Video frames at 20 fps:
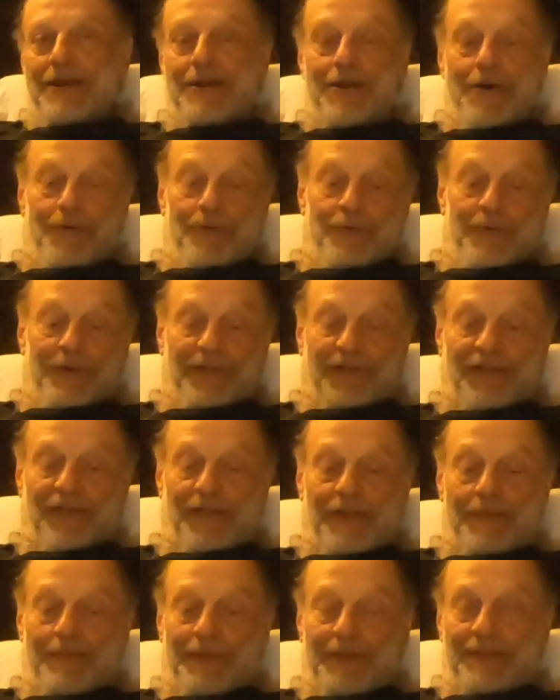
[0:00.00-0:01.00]
no real
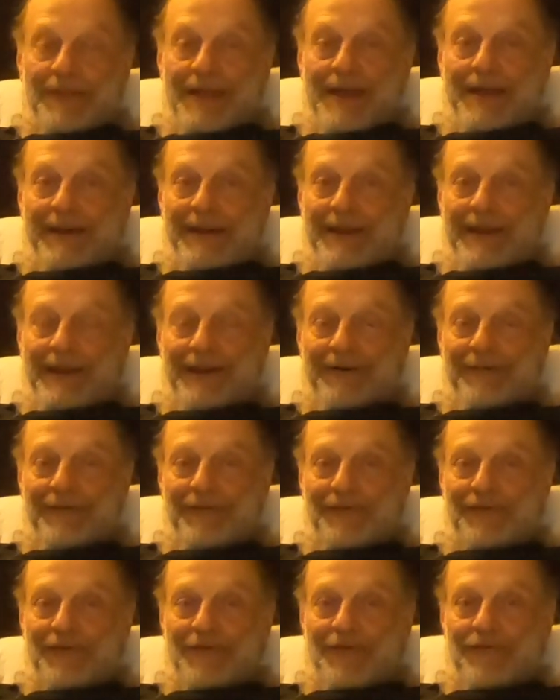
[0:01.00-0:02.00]
sleeping that night. It
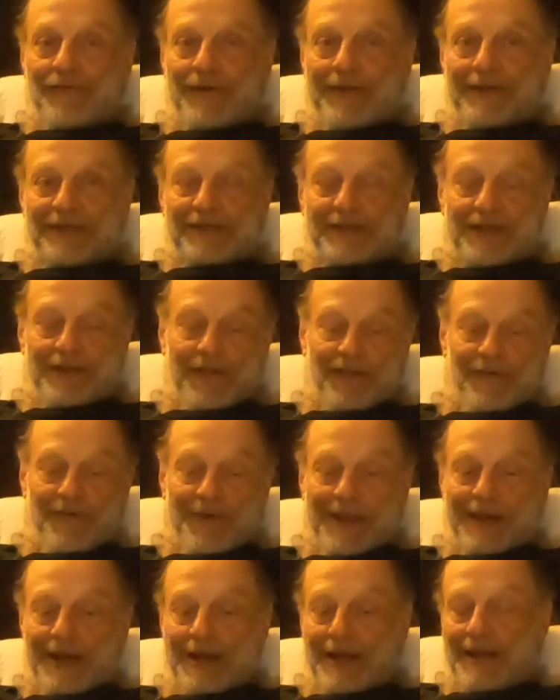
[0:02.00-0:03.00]
was just drenched in
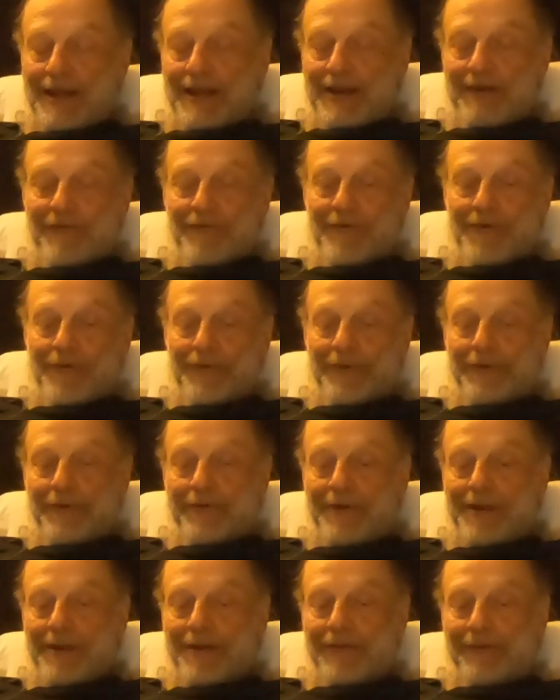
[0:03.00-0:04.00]
sweat and rolling
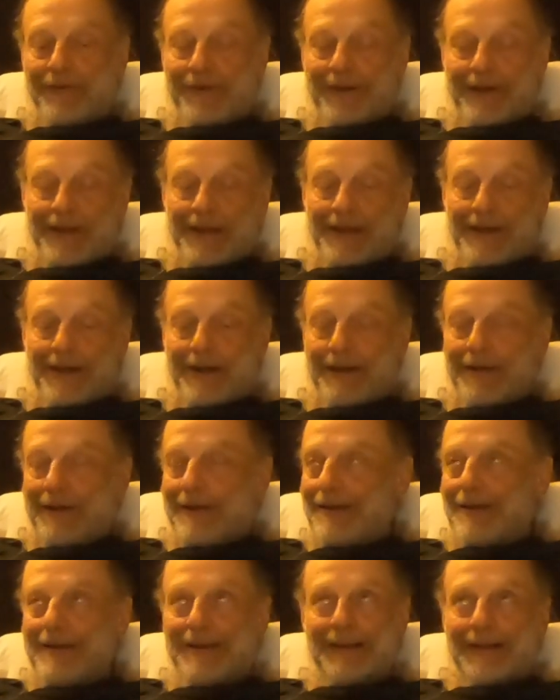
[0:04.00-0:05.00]
around
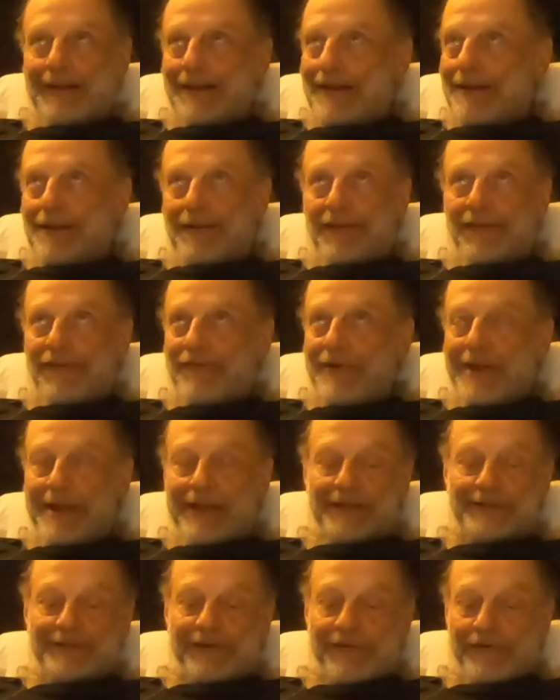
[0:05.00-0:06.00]
and
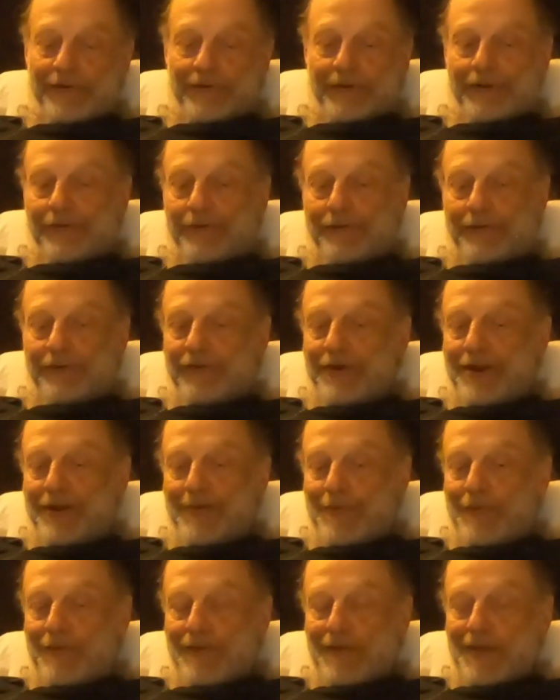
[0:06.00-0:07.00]
strange circular
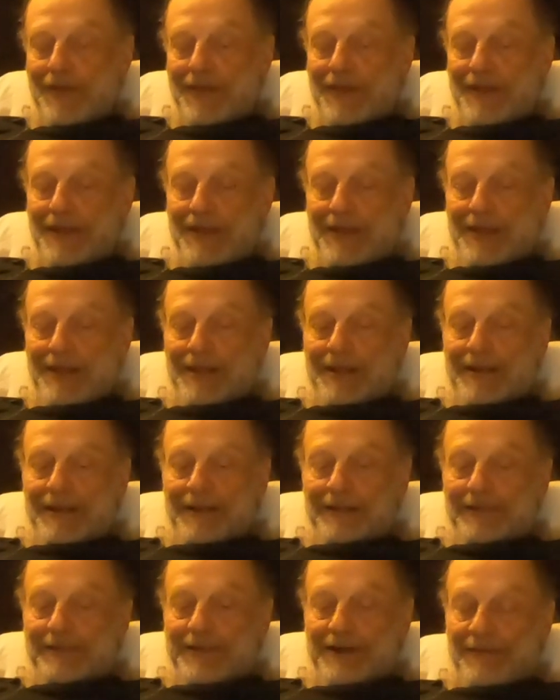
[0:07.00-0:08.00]
dreams.
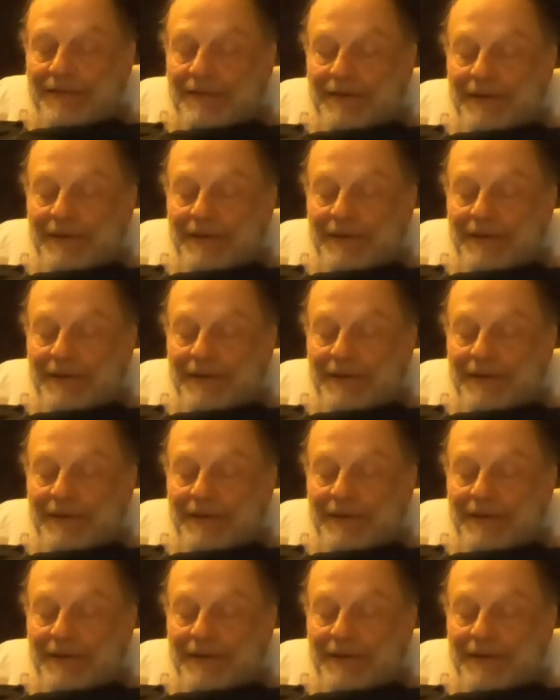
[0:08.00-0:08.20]
Just